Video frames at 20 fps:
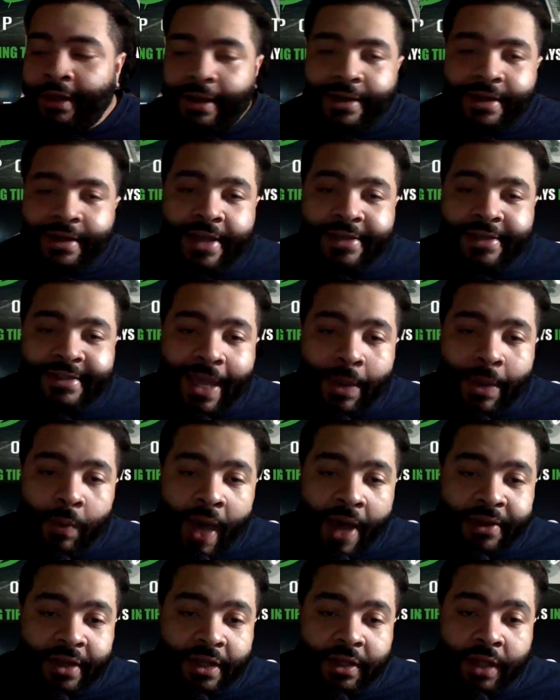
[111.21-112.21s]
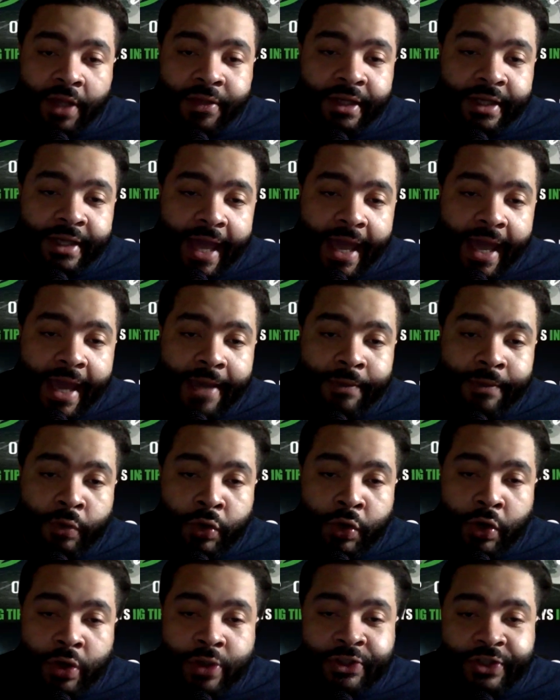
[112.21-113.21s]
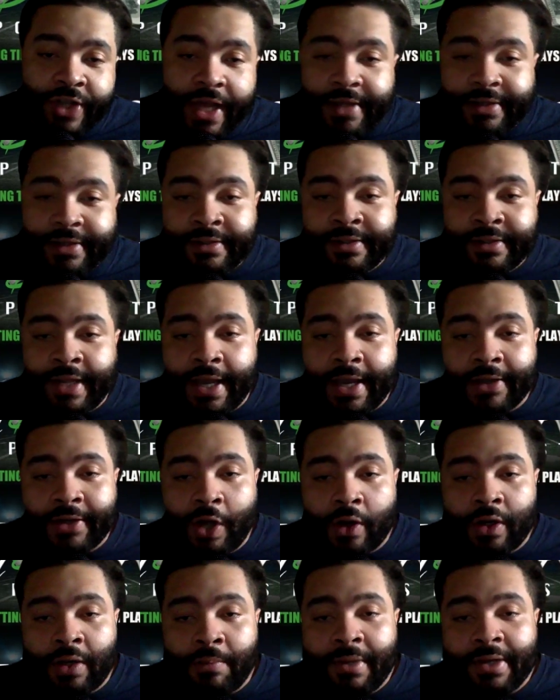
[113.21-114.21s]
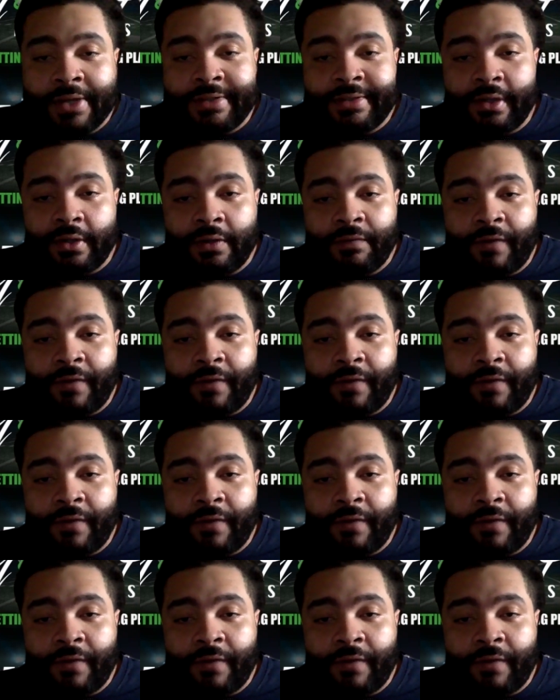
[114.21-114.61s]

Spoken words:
Next game, we got the London game. New York Jets taking on the Minnesota